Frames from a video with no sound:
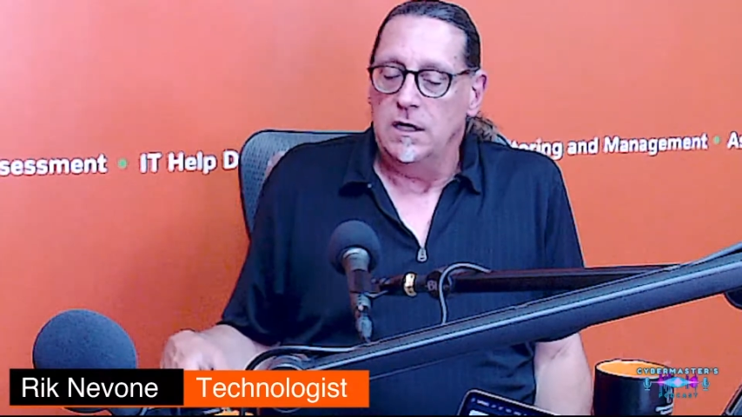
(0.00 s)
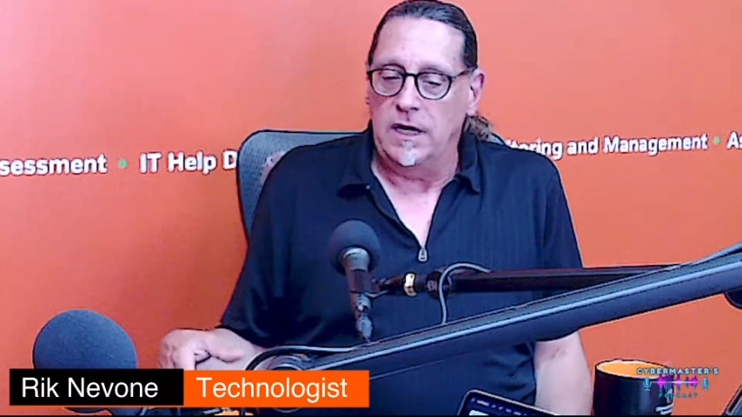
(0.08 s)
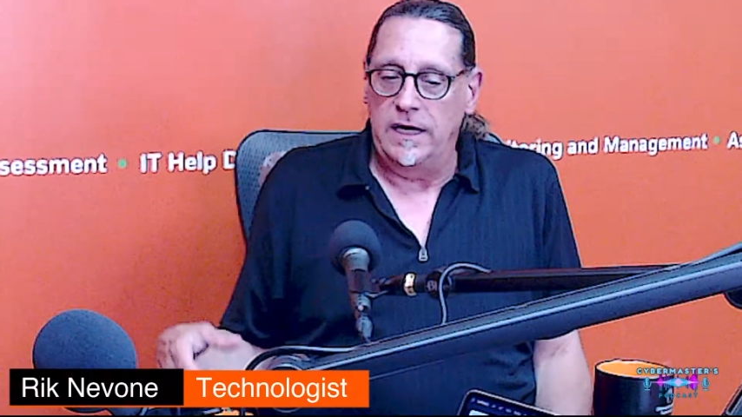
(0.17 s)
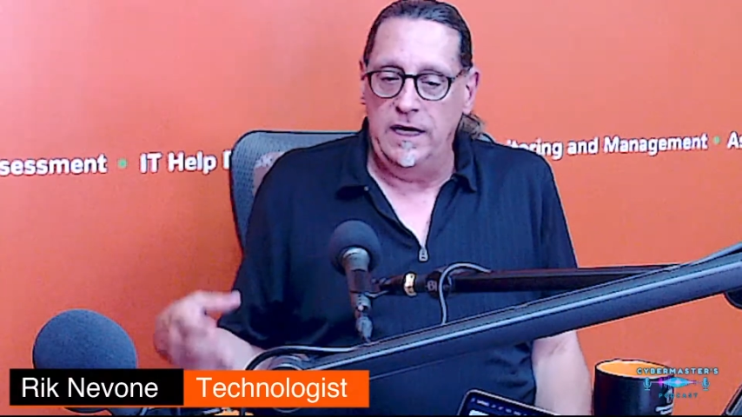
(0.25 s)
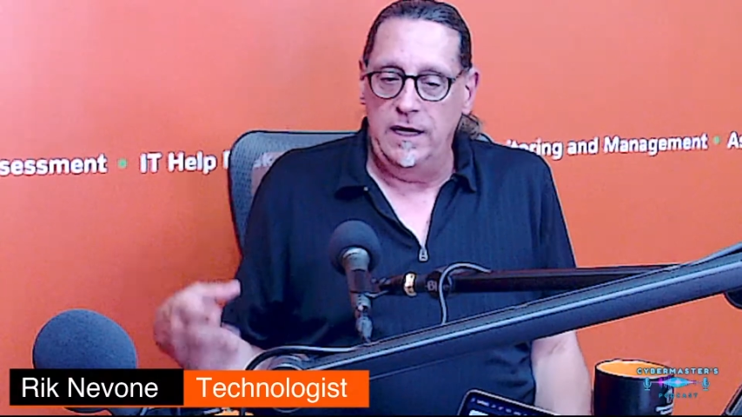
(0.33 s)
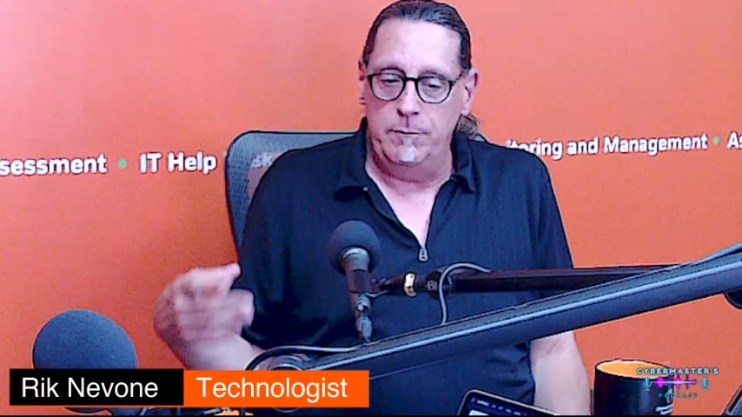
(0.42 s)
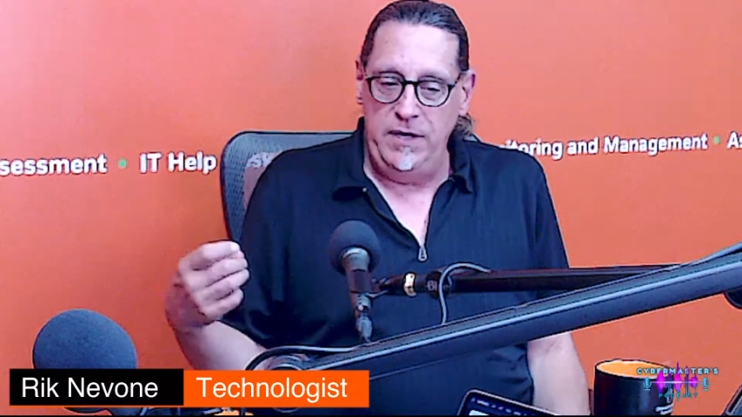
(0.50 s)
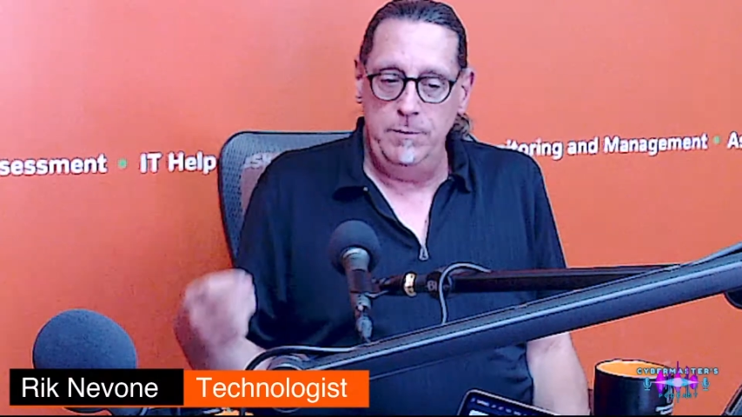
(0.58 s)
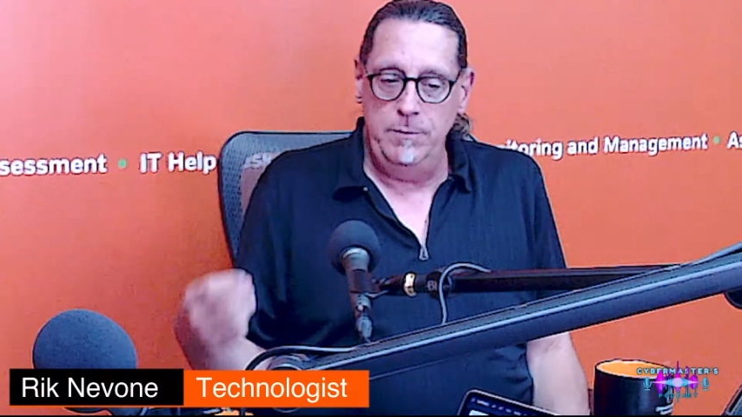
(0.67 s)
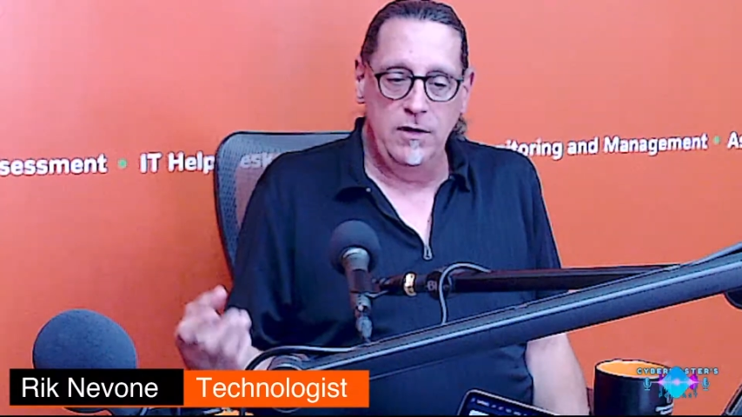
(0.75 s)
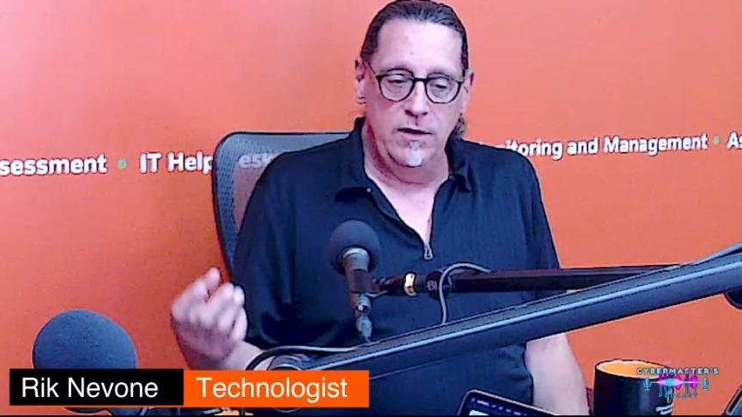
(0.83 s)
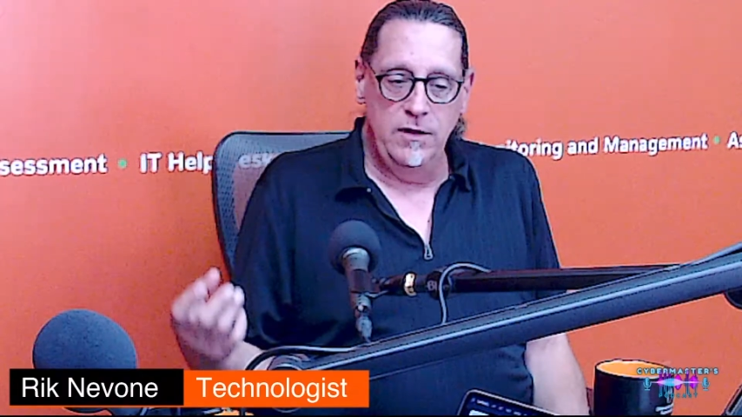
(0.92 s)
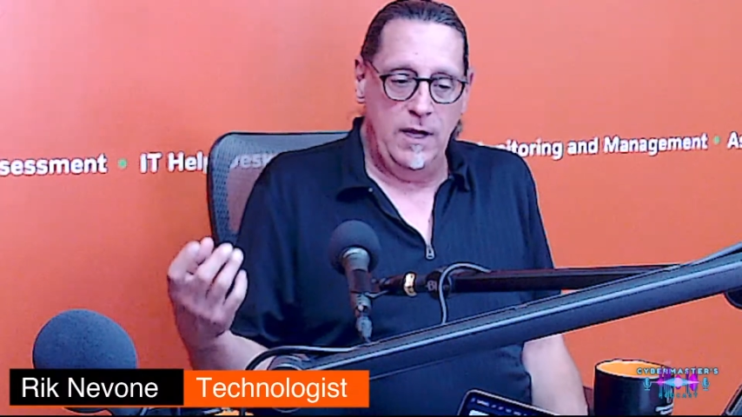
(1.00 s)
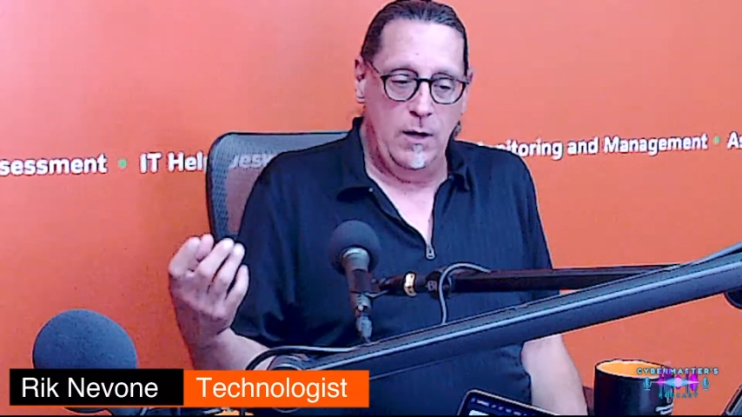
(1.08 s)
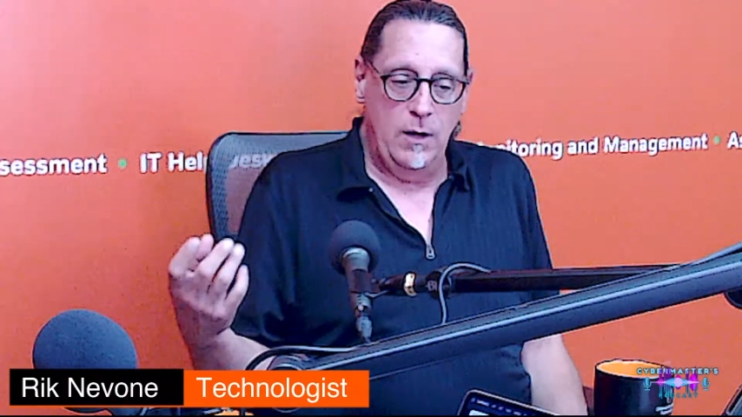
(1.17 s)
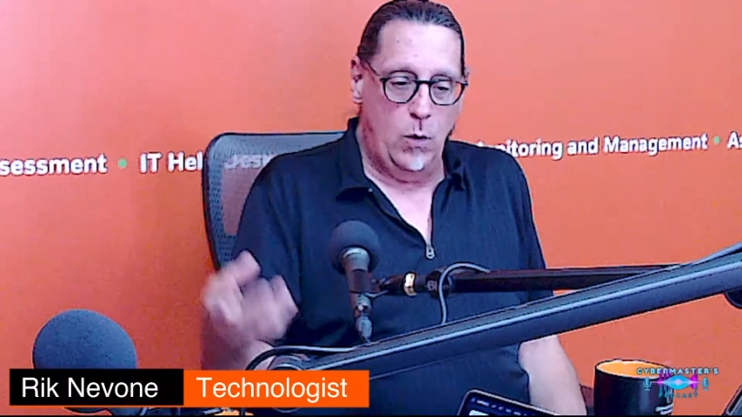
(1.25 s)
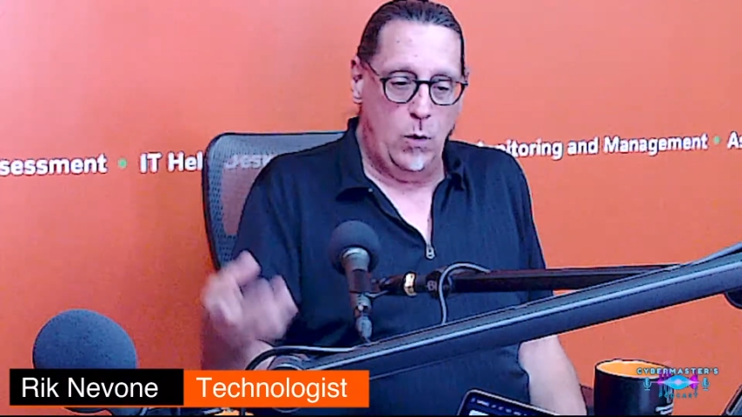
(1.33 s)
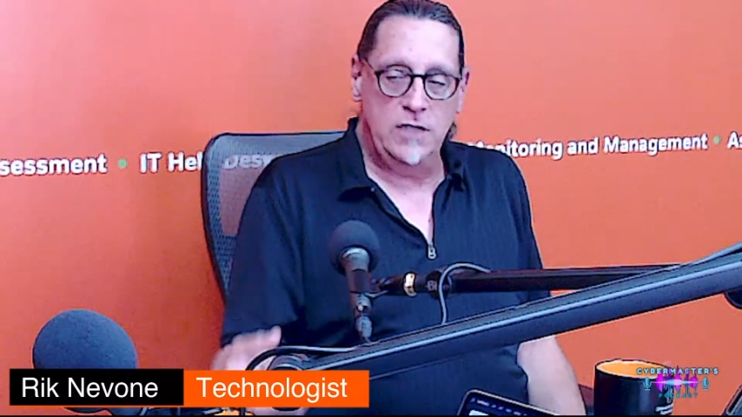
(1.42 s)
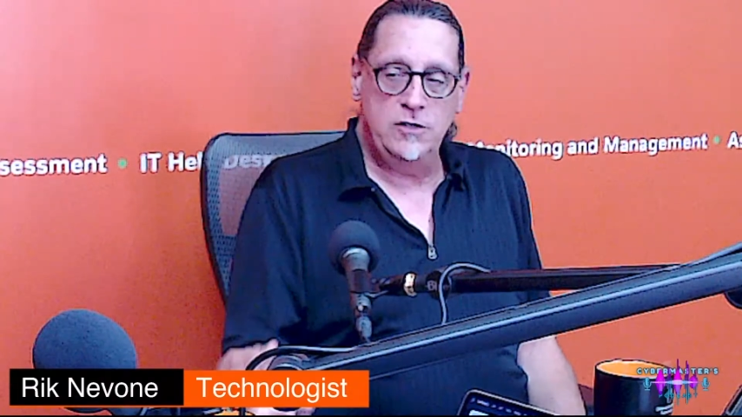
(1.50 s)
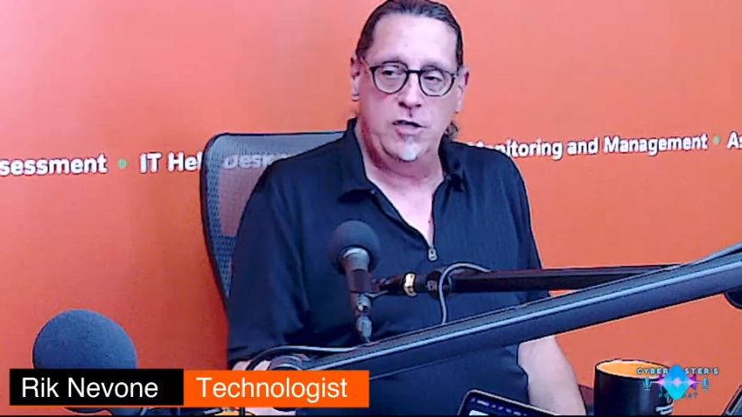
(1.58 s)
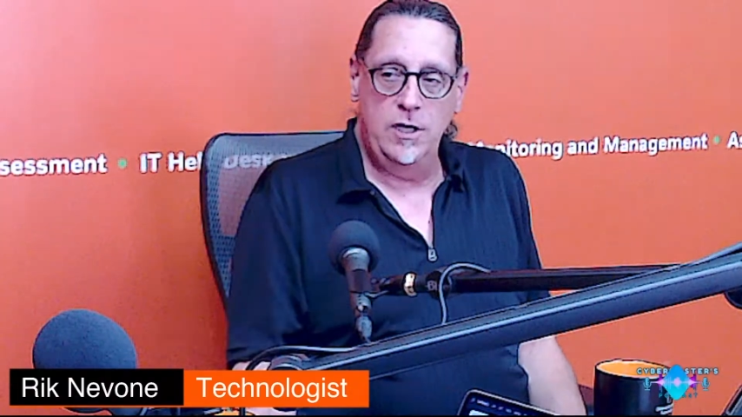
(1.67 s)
Like people that watch